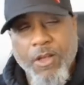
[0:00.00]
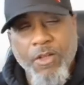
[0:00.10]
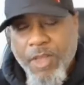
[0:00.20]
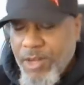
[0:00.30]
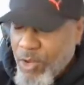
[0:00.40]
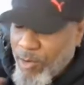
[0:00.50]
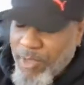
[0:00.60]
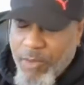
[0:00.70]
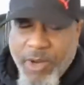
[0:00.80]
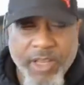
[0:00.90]
On that note, I'm
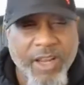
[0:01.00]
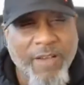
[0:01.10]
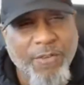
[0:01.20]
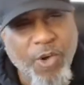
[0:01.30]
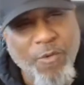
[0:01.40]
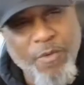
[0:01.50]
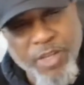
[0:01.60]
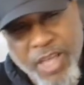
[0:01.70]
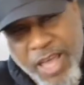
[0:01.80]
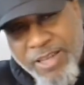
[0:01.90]
gonna get ready to get off. Don't
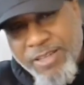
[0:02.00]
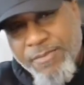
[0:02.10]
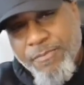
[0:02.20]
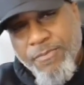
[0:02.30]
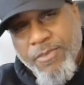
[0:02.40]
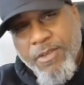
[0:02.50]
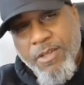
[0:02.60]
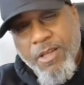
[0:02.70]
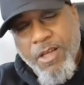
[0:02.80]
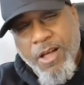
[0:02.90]
forget,
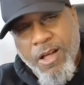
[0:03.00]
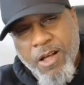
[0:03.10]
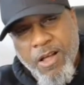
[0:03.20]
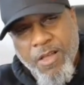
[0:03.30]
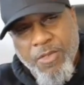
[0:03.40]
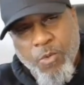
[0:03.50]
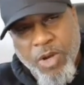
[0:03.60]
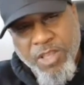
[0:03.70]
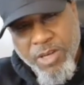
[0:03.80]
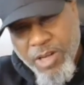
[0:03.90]
uh, the
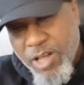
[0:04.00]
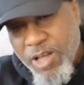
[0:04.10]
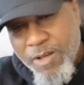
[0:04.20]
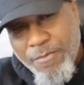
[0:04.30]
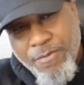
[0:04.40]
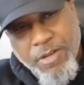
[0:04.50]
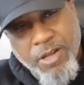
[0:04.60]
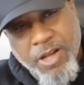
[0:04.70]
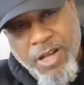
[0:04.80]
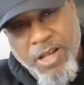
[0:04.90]
one you love
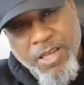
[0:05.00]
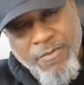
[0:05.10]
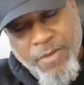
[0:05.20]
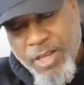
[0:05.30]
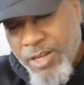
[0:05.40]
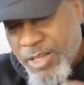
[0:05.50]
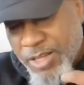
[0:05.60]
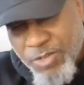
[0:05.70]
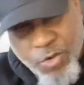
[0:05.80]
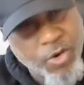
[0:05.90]
uh, event
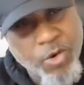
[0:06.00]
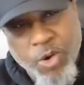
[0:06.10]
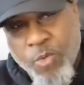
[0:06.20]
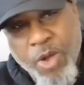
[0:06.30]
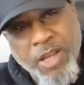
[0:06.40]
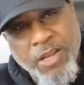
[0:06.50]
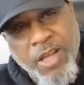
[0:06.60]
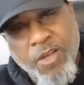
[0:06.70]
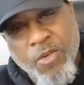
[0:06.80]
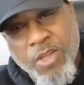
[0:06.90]
is going on right
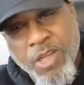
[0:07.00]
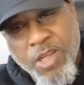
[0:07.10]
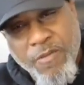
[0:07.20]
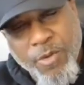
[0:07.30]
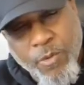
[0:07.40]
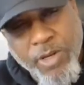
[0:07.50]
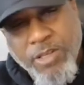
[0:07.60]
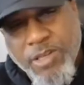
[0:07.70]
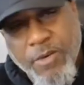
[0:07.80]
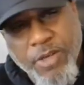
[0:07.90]
now. If you're
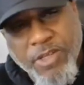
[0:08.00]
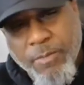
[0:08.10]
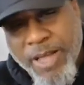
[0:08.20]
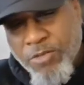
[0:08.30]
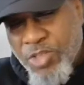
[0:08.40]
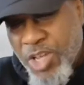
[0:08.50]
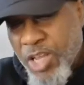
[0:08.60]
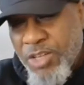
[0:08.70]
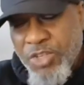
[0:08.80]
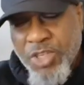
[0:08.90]
really serious about
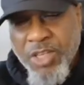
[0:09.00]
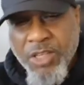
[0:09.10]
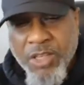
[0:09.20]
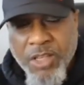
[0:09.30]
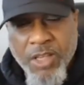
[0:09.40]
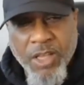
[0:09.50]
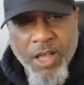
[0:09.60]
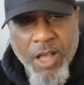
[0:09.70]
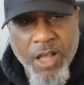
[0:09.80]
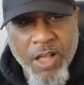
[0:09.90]
changing
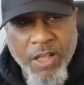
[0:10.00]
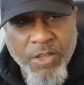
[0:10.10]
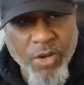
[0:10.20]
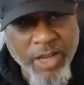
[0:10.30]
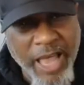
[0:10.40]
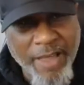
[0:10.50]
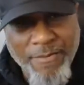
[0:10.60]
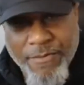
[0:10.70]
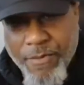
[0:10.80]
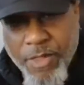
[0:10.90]
uh, your
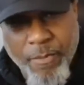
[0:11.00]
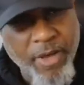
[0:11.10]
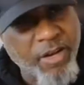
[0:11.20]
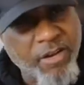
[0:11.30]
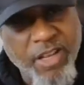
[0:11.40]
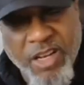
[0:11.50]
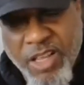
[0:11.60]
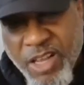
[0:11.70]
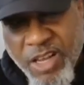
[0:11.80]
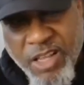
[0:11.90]
life for the better in
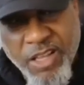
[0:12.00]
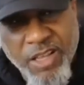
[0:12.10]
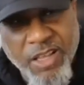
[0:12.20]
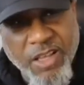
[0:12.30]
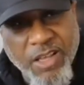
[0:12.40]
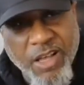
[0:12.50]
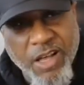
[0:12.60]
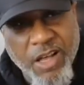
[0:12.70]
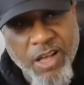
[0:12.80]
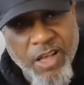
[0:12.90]
any
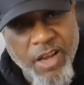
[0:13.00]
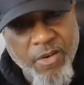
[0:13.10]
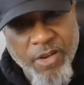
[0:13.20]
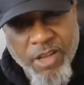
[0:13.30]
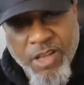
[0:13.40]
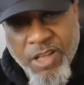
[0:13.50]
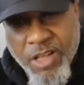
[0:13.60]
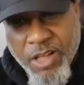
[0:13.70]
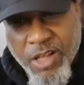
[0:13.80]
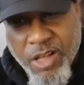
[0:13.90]
uh, area,
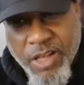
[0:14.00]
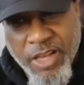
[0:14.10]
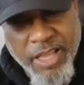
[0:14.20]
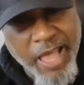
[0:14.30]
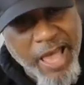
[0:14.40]
uh, any